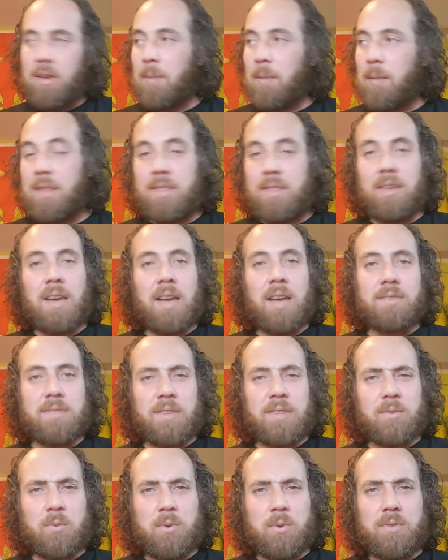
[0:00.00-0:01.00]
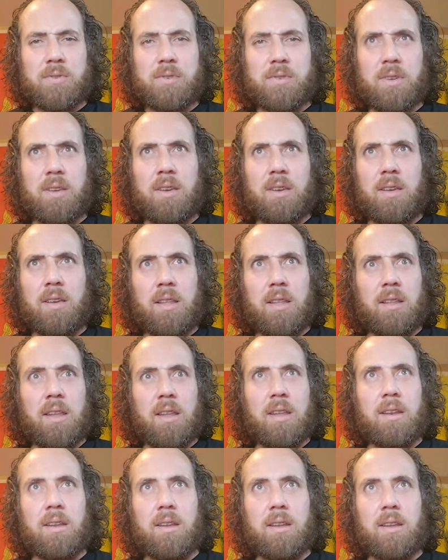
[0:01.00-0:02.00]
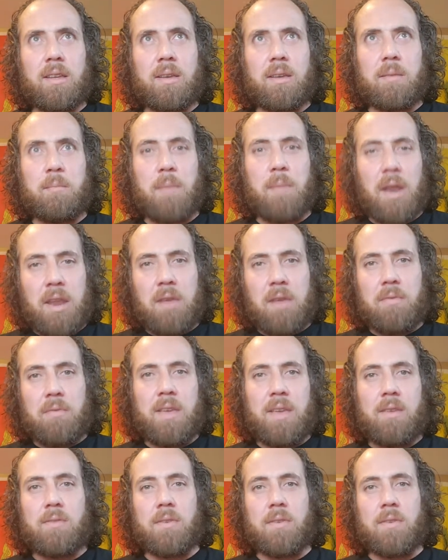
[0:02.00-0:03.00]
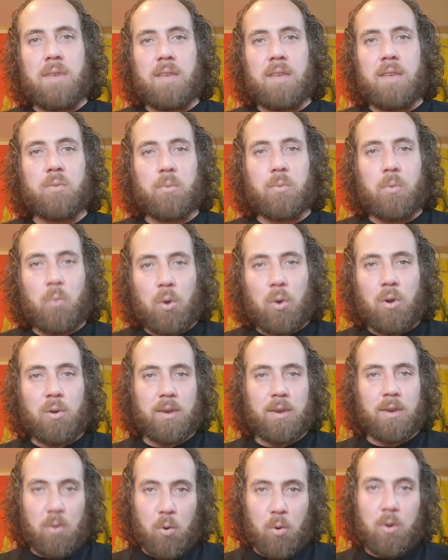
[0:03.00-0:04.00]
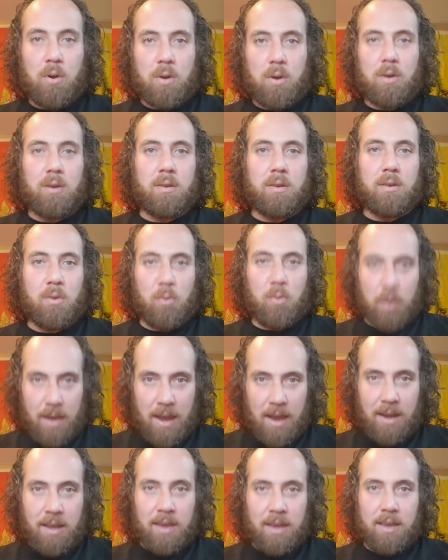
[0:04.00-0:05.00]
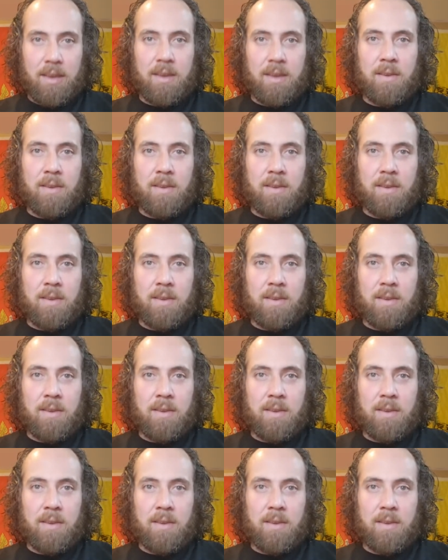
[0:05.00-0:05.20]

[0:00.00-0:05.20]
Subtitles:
I mean, guys, this was, and many of these events were organic.